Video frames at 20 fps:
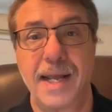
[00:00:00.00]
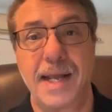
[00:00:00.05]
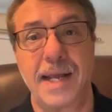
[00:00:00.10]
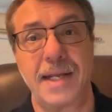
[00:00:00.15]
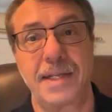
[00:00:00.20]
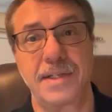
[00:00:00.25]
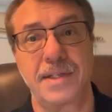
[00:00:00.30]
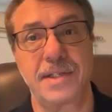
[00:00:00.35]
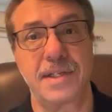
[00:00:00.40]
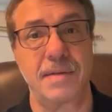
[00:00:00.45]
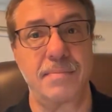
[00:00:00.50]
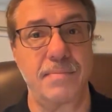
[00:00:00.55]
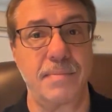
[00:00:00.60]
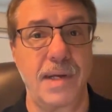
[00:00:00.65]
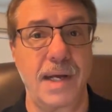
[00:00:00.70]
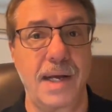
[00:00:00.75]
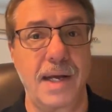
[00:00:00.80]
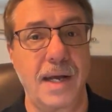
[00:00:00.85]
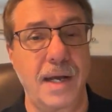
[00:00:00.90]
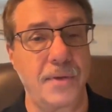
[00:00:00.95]
and some
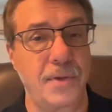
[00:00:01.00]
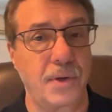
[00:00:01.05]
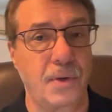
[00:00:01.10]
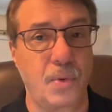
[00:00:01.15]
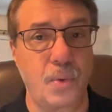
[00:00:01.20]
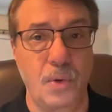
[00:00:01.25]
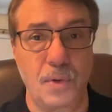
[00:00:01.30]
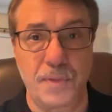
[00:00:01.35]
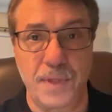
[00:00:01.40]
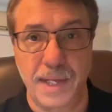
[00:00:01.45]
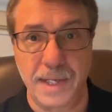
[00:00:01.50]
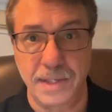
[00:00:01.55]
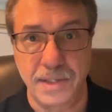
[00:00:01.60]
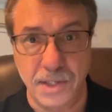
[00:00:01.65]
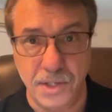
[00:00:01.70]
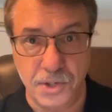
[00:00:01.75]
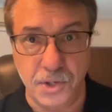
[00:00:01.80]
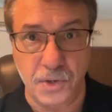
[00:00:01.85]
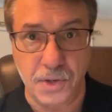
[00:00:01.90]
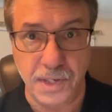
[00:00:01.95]
other cool things
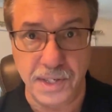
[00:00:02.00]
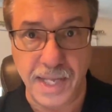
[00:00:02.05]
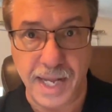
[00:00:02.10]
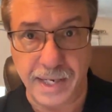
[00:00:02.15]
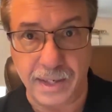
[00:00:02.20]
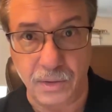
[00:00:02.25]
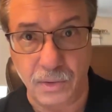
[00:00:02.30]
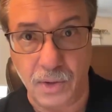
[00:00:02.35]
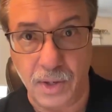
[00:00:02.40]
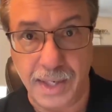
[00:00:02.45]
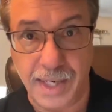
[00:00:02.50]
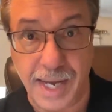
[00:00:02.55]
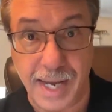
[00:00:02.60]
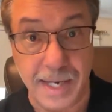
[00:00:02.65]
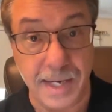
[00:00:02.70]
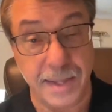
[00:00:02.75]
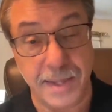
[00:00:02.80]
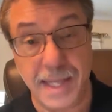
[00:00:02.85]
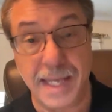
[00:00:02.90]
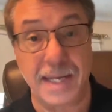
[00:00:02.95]
that you can take a look
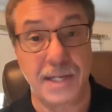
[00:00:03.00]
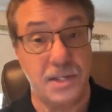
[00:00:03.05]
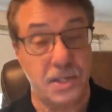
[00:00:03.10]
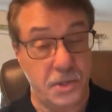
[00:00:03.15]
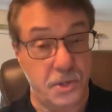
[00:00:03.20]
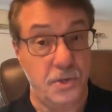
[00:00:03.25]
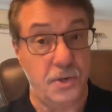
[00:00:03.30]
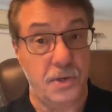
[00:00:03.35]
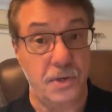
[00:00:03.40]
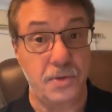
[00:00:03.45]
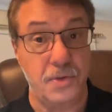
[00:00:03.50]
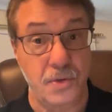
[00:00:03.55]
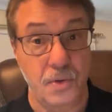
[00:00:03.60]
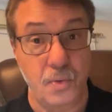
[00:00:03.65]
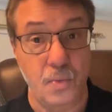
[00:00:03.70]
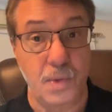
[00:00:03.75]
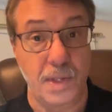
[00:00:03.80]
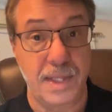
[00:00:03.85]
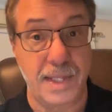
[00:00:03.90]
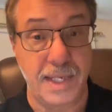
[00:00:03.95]
at and things that you can do
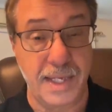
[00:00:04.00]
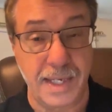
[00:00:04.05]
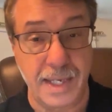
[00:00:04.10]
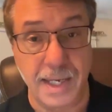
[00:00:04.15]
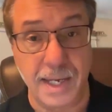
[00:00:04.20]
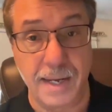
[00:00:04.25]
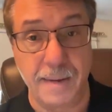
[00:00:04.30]
with the